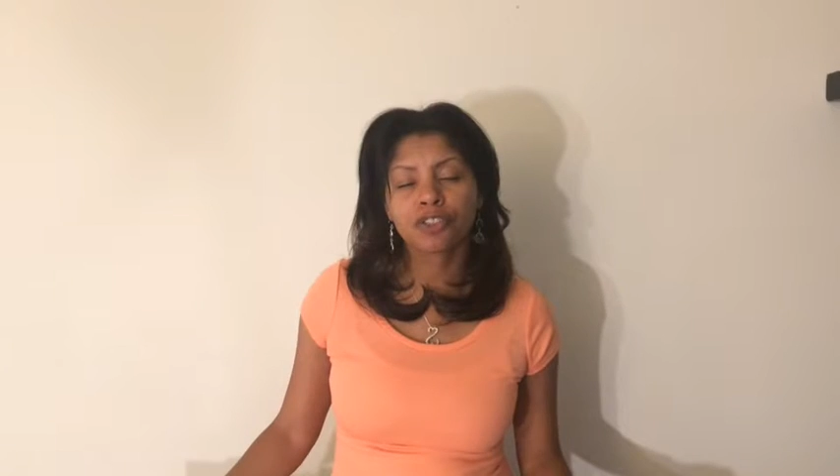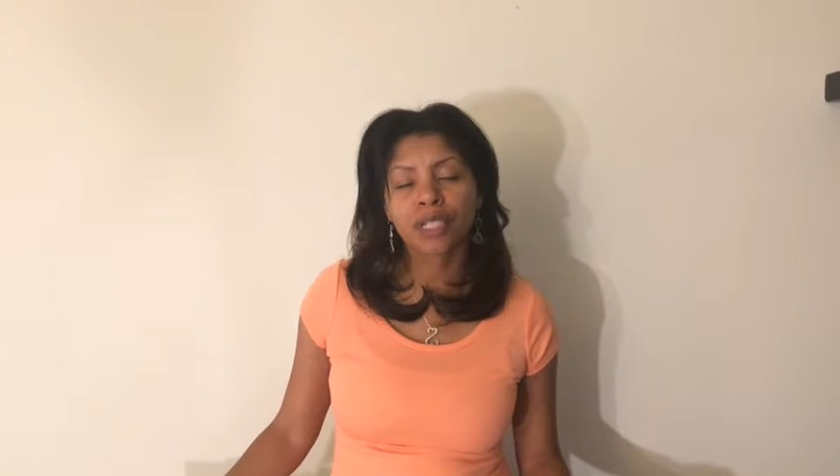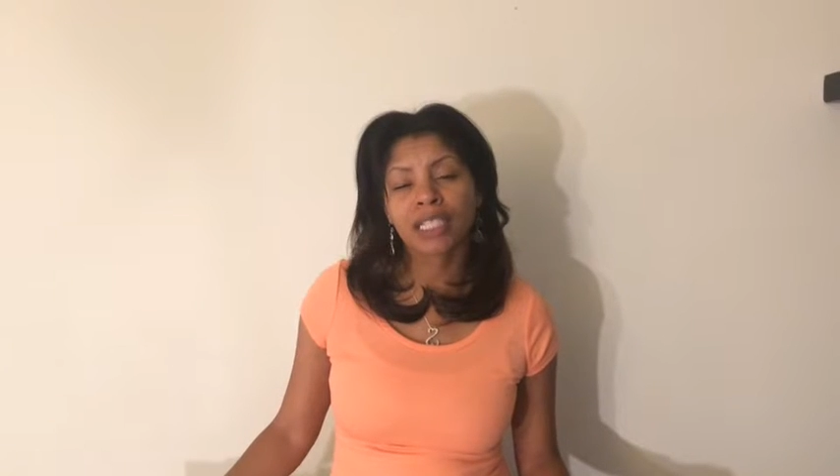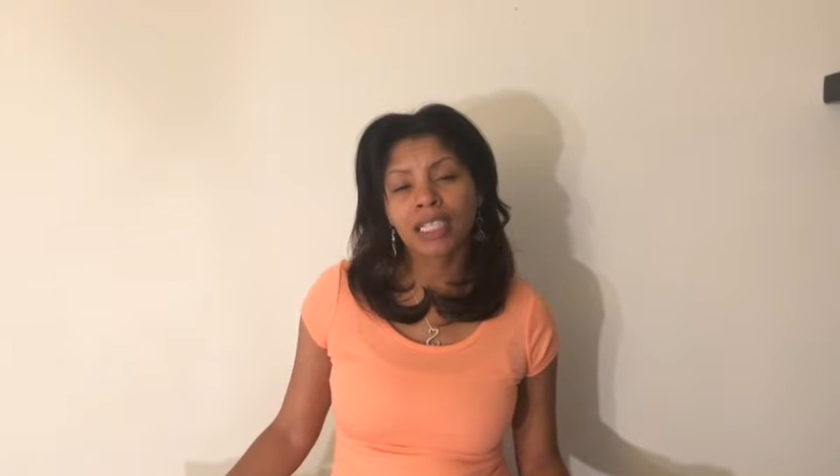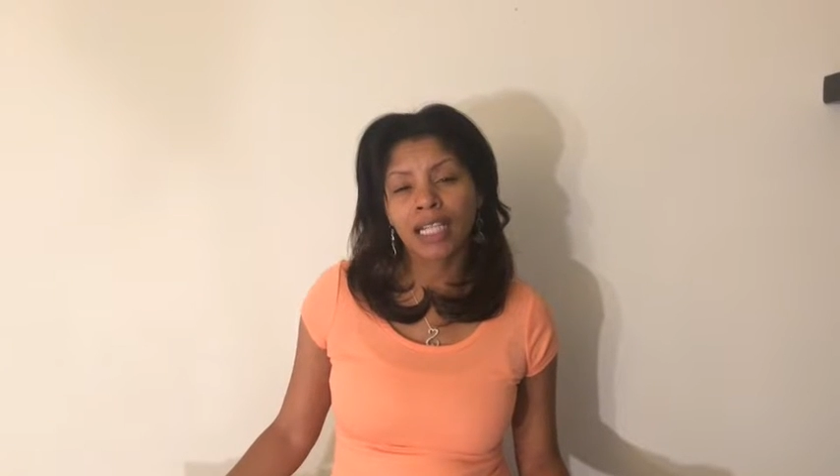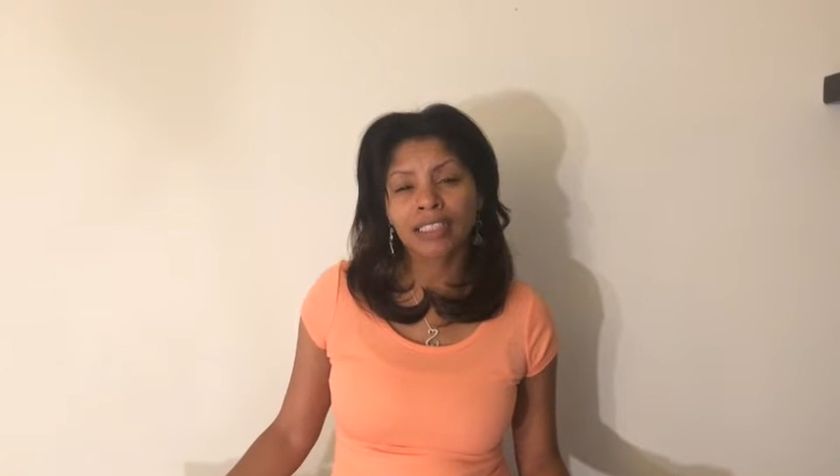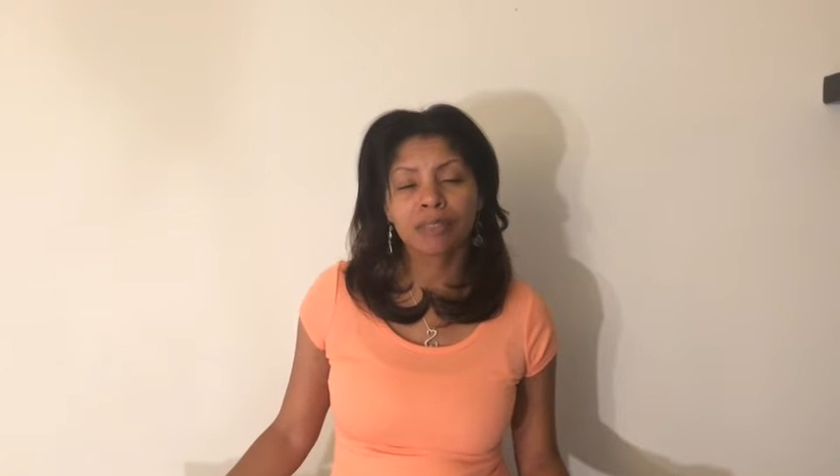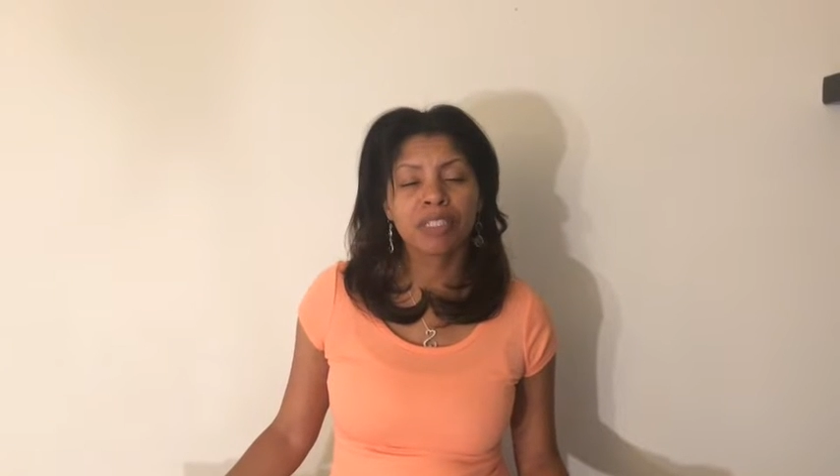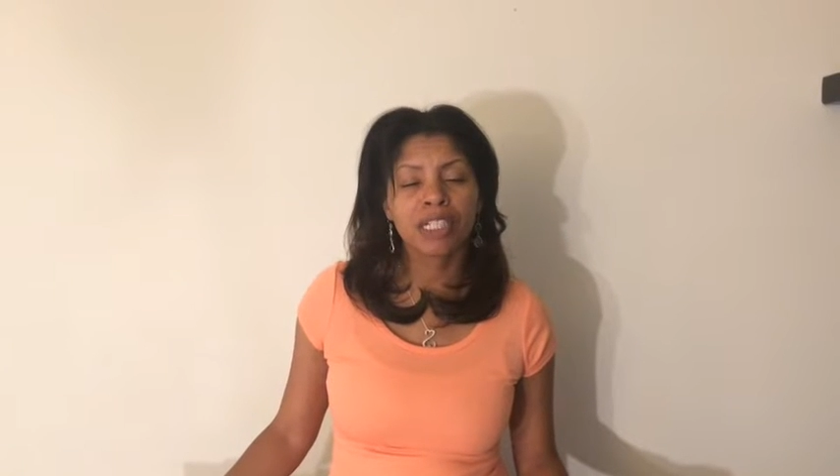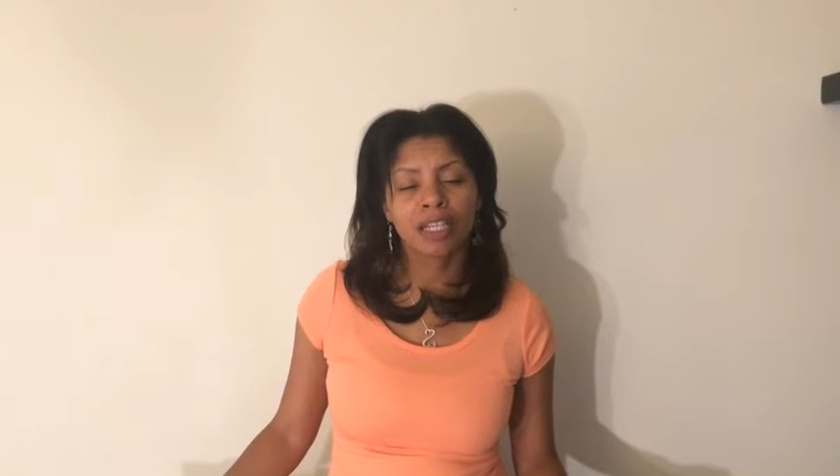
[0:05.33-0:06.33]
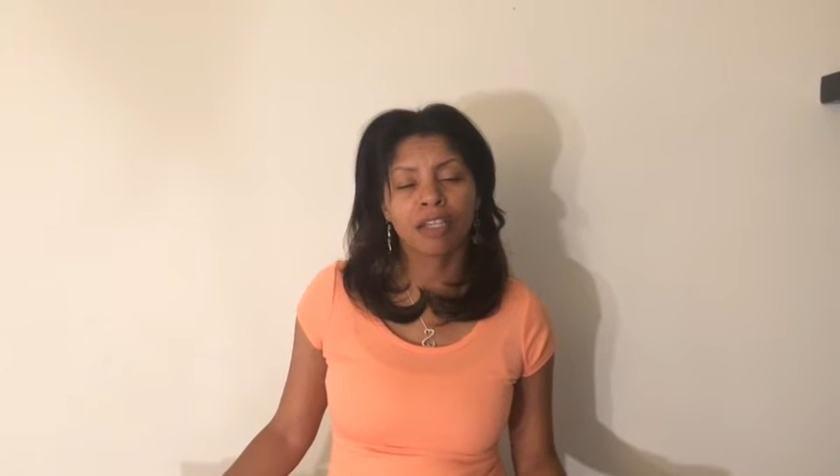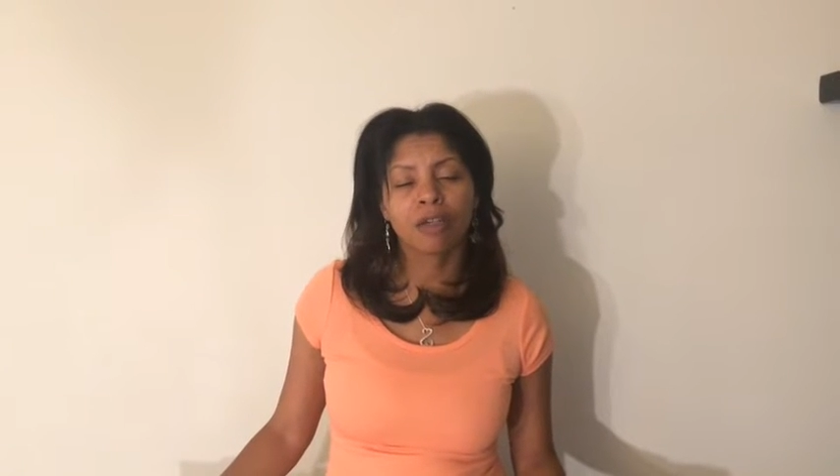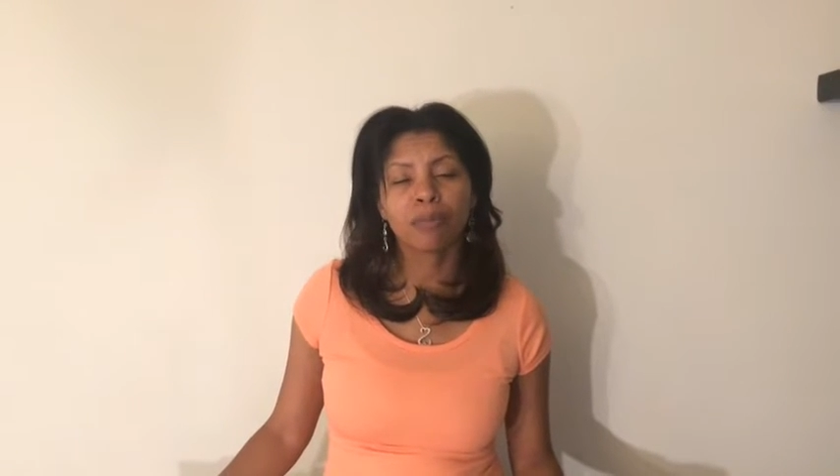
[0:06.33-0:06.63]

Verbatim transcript: tracheostomy care,